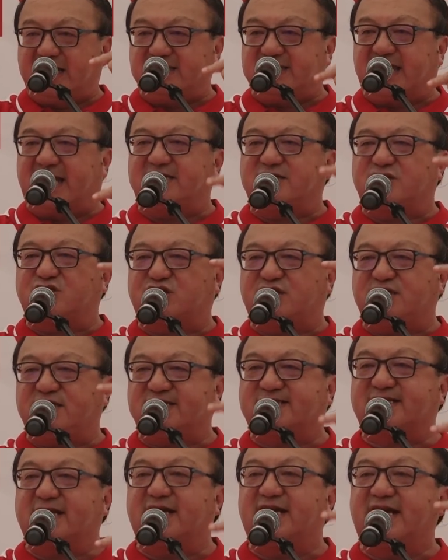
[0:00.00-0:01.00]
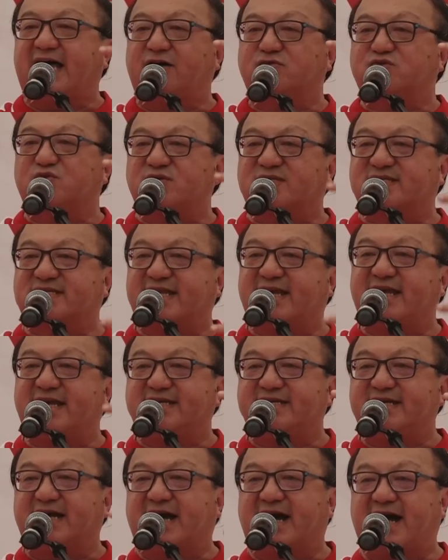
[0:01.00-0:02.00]
that she is allowed to
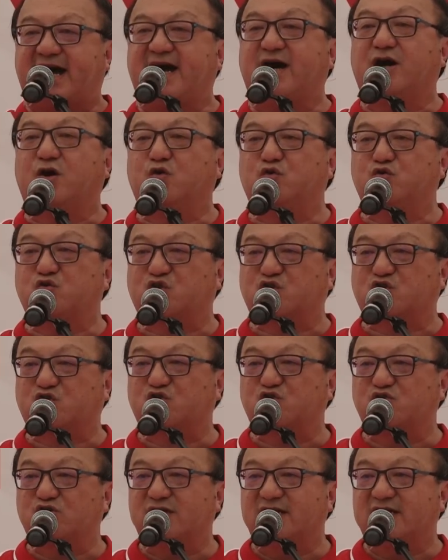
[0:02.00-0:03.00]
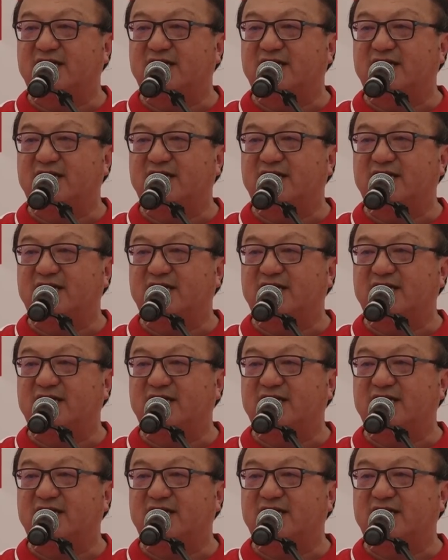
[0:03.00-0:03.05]
stay in the house,